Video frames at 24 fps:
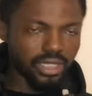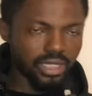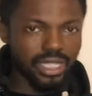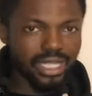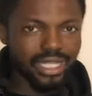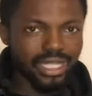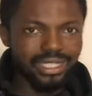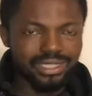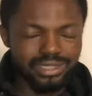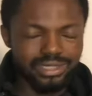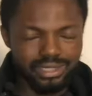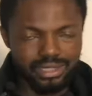
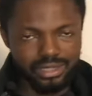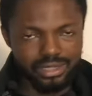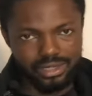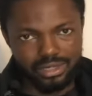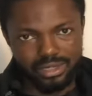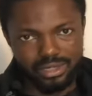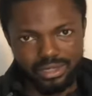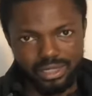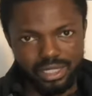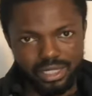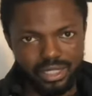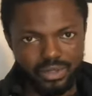Next is
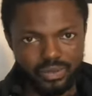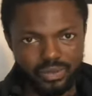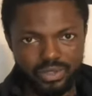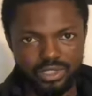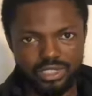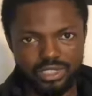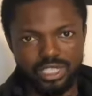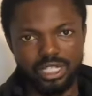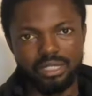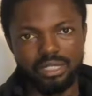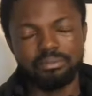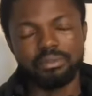the
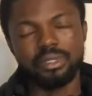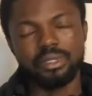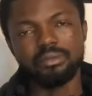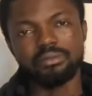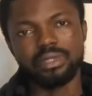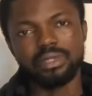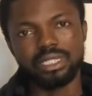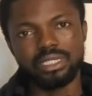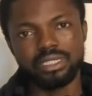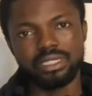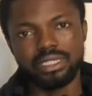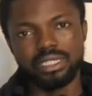language app. I
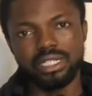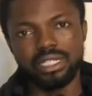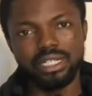mean,